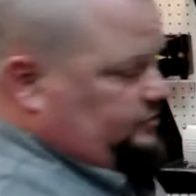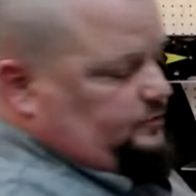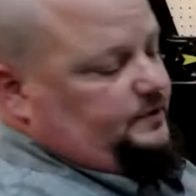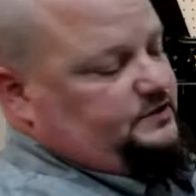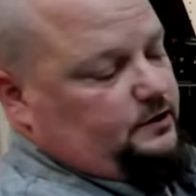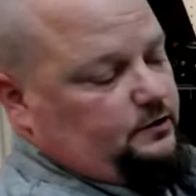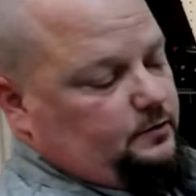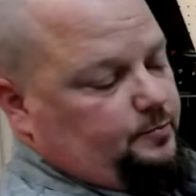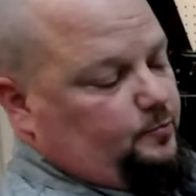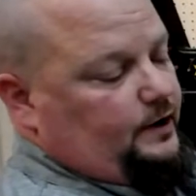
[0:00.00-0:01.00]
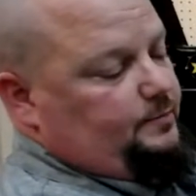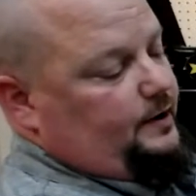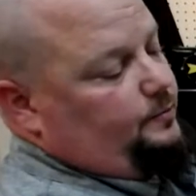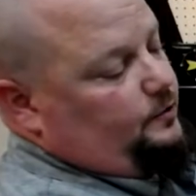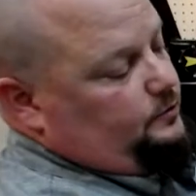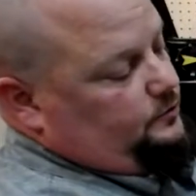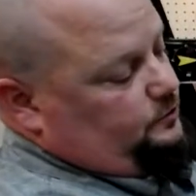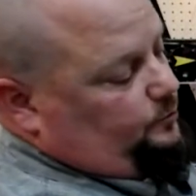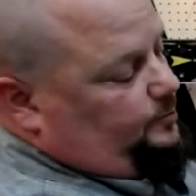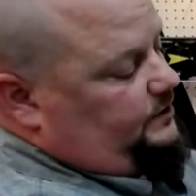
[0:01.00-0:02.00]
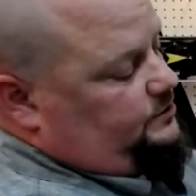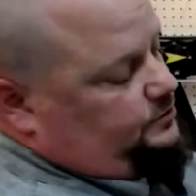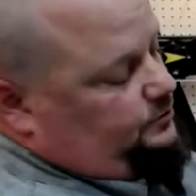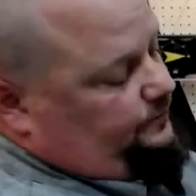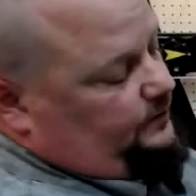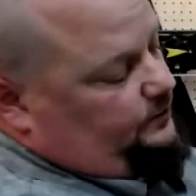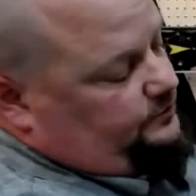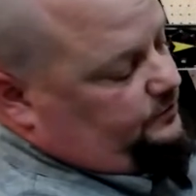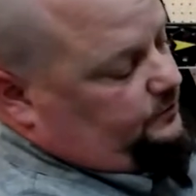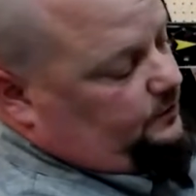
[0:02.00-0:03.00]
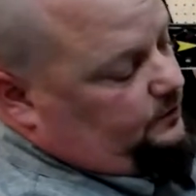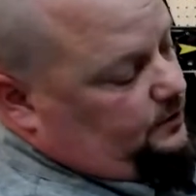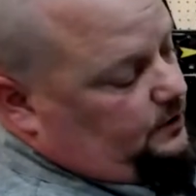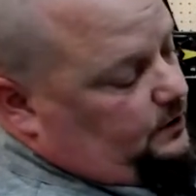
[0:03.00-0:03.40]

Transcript: just a piece of white paper. You'll pinch your fingers in there